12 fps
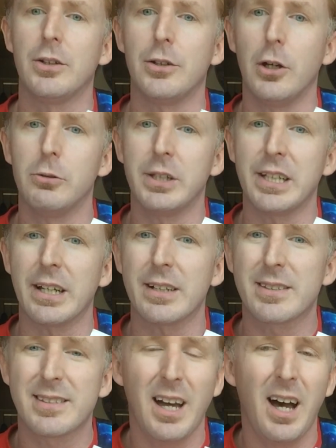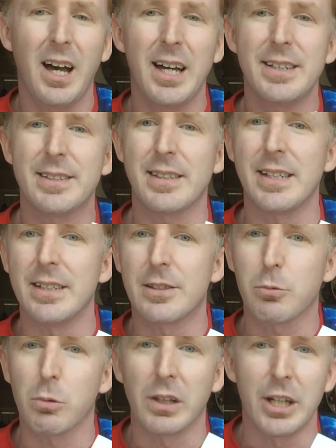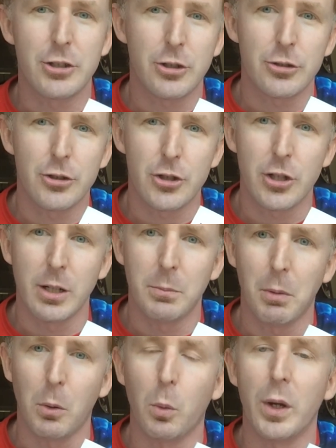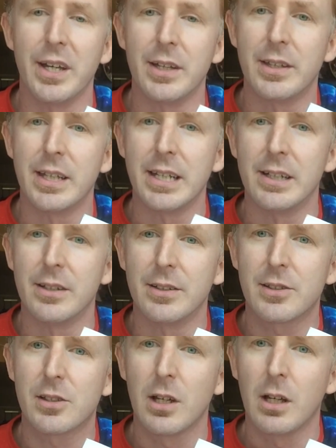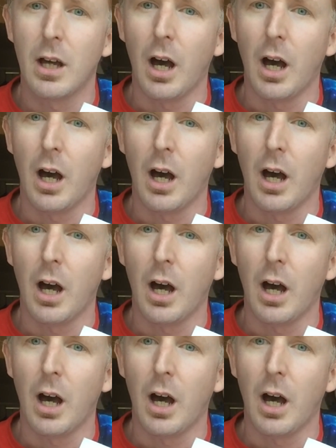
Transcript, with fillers: noting its size, its relationship with its